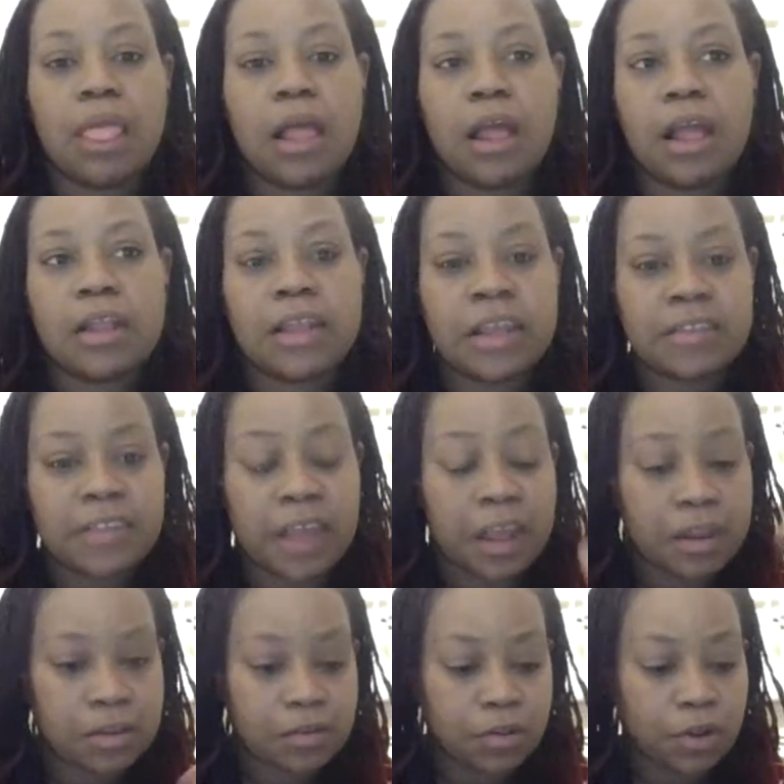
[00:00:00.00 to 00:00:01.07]
They said,
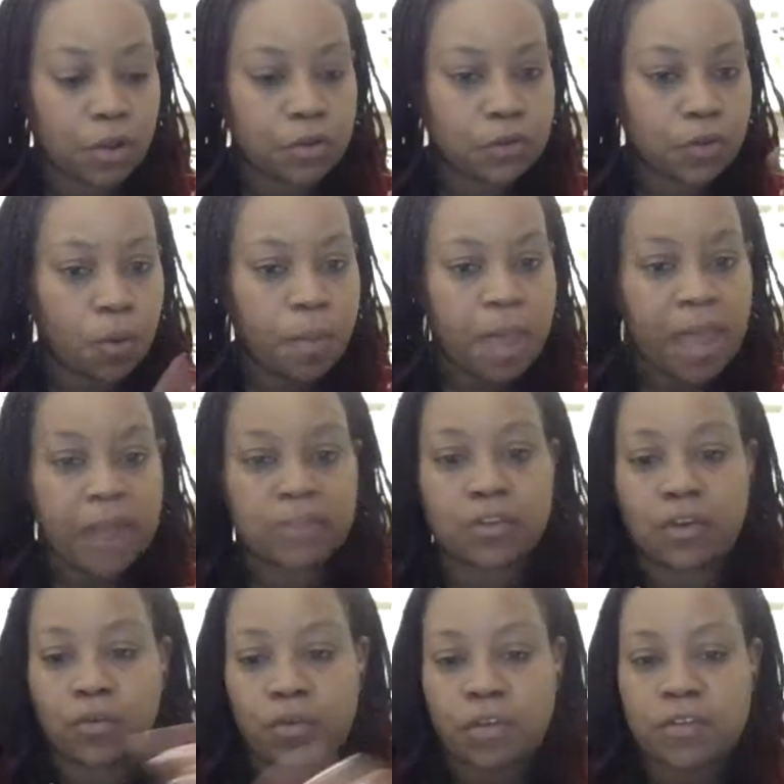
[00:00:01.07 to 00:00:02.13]
soap actor
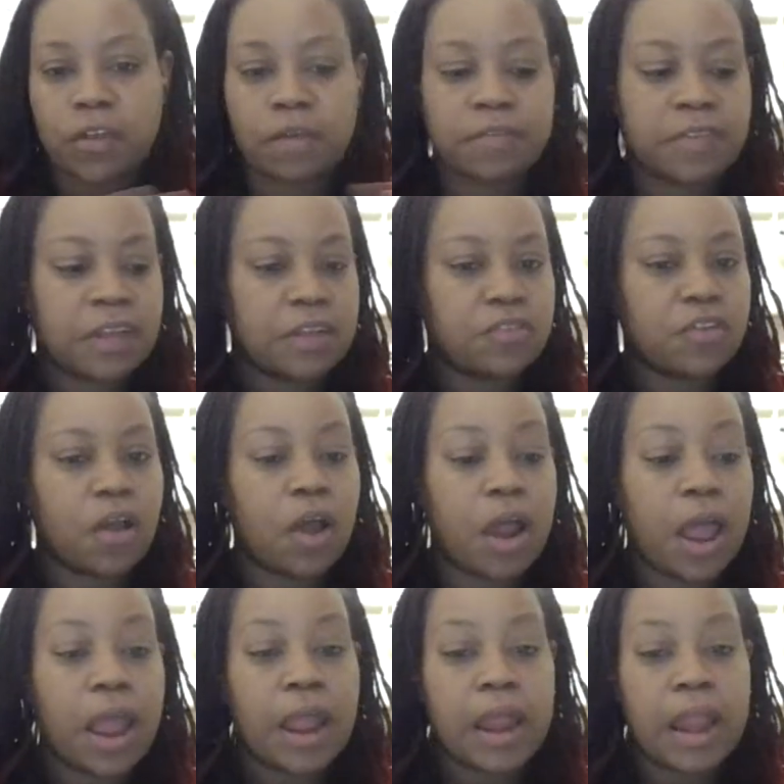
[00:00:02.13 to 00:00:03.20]
Christoph St. John.
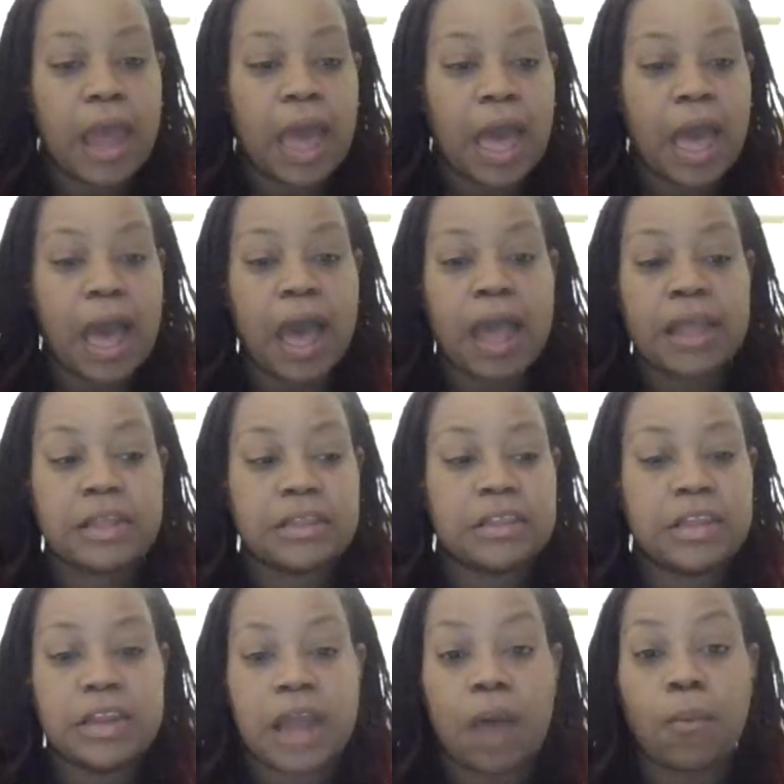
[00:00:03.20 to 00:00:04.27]
And I did
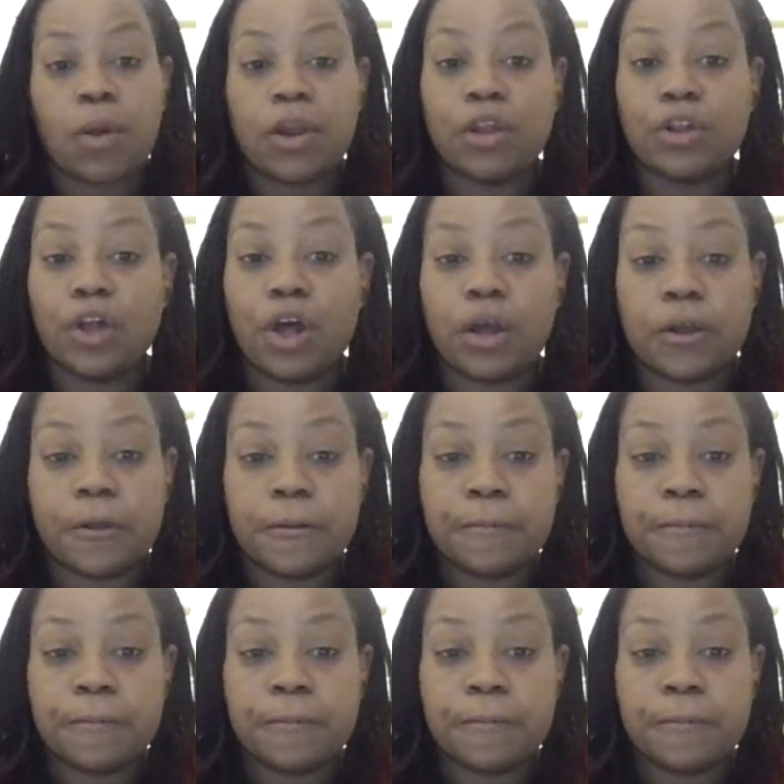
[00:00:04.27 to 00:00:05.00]
not want to look.